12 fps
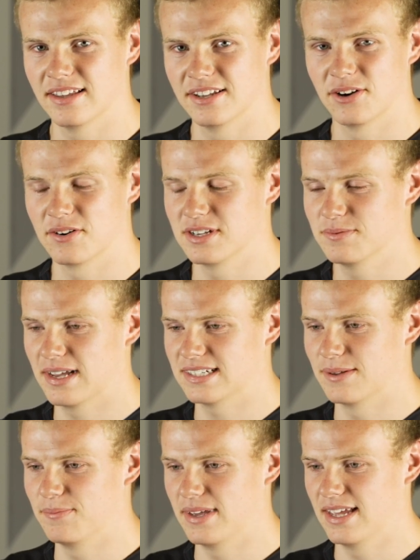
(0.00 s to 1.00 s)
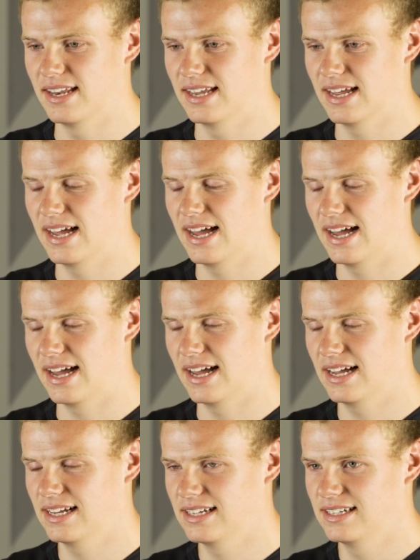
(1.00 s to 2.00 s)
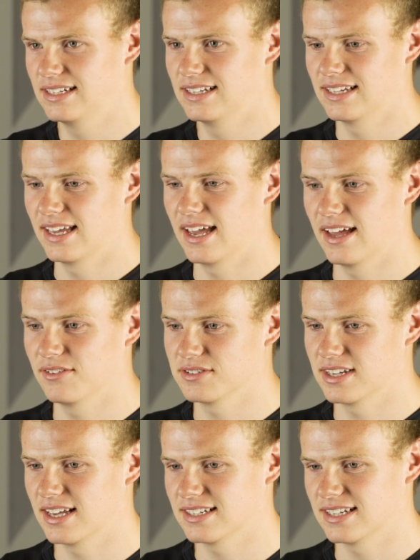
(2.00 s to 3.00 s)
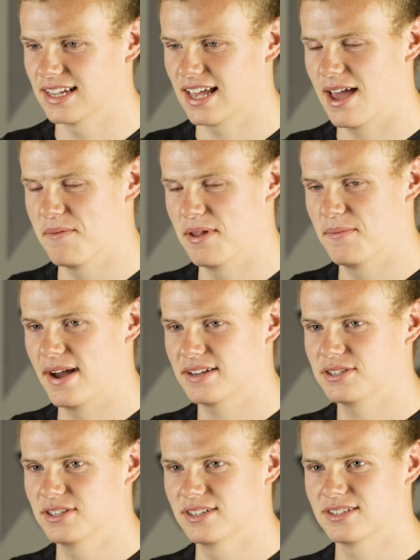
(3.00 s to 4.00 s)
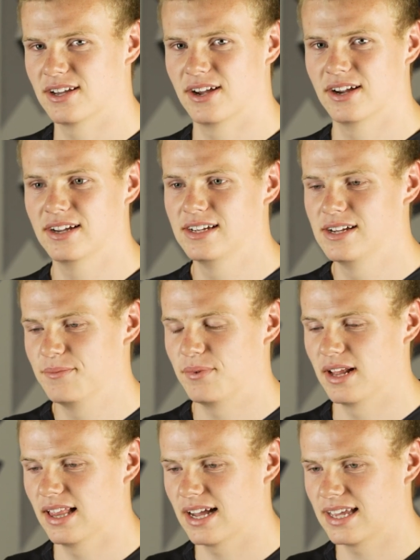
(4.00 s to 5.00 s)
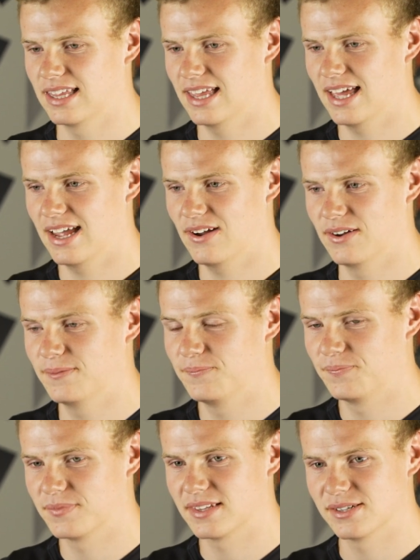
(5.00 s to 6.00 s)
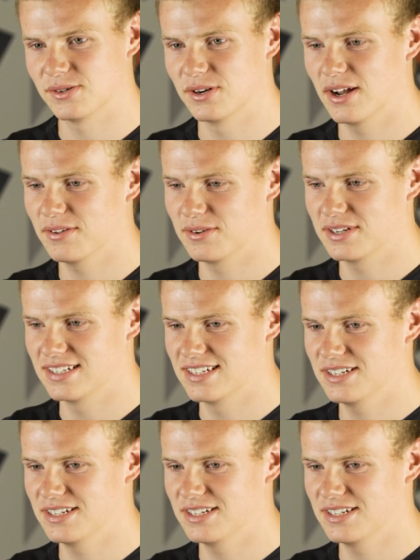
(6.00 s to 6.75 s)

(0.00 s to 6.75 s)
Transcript: the doggies placed a bid, obviously Essendon came in and matched it, so pretty lucky there, and sure enough, the rest is